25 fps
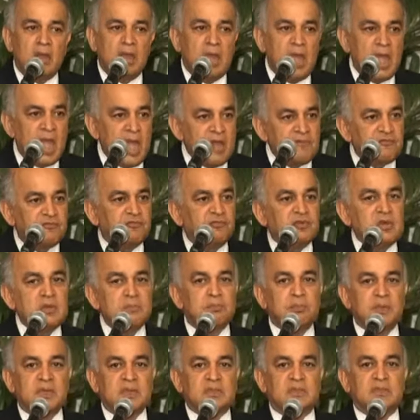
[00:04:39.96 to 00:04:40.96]

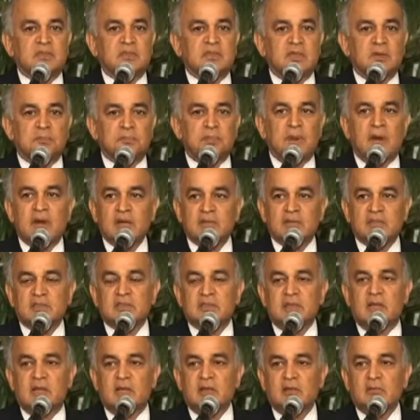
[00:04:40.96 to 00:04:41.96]
Every person in
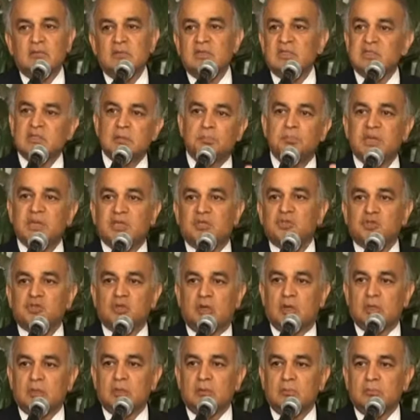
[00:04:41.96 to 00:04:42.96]
Pakistan is a big
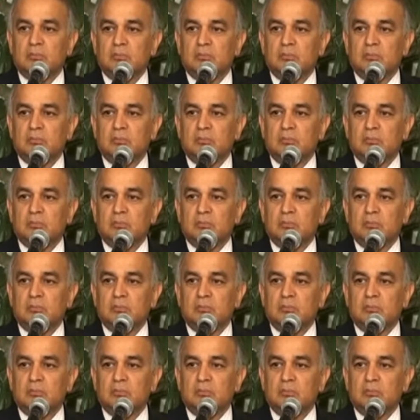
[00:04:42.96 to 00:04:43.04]
shot.